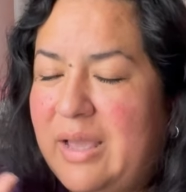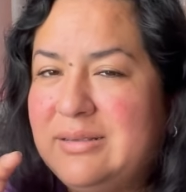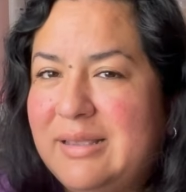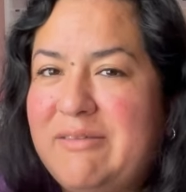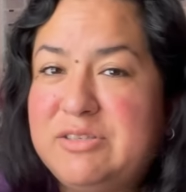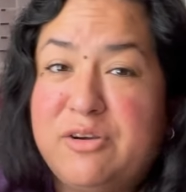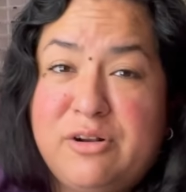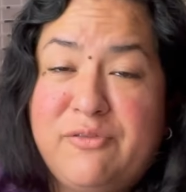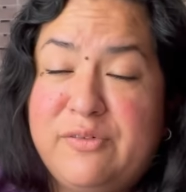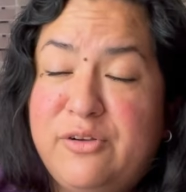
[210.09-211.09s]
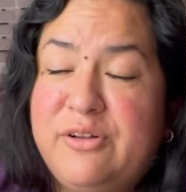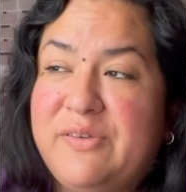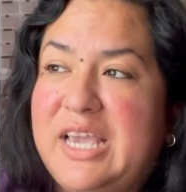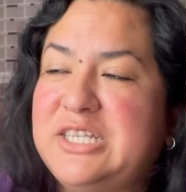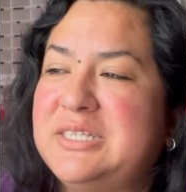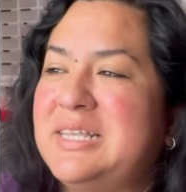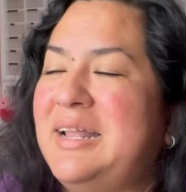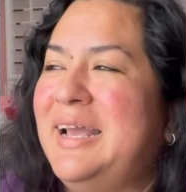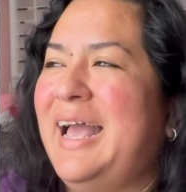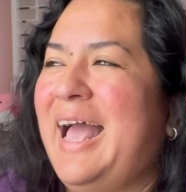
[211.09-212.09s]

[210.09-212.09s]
I have certain notifications on.